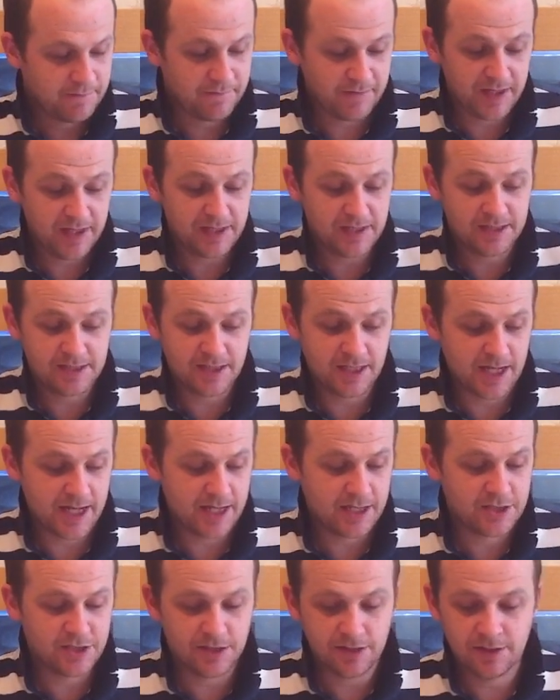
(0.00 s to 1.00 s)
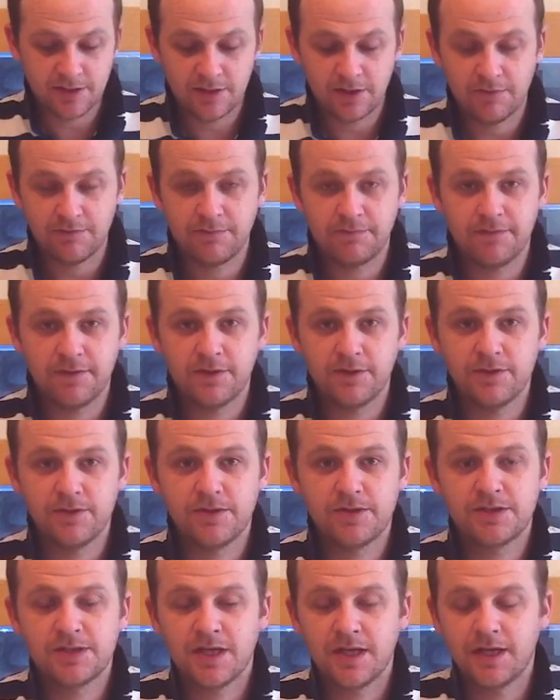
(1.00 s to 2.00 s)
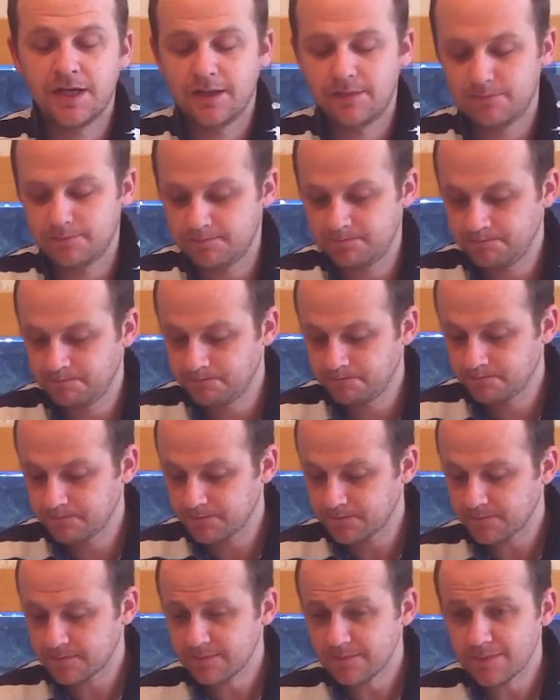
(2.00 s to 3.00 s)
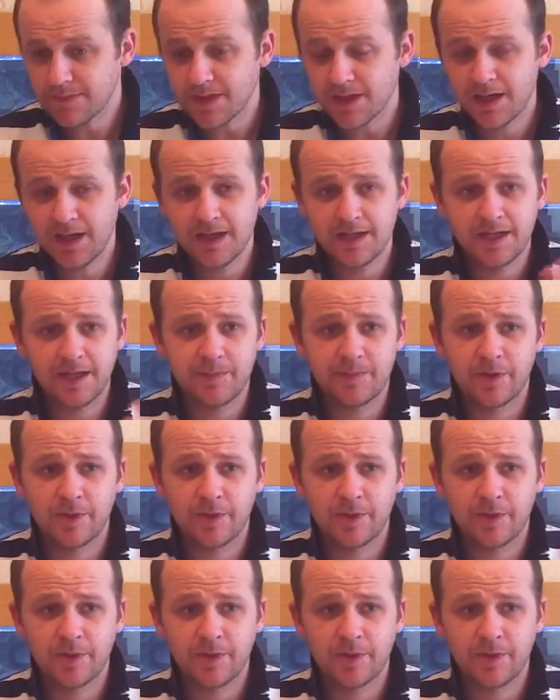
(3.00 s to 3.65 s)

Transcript: feed the selection of foods, and then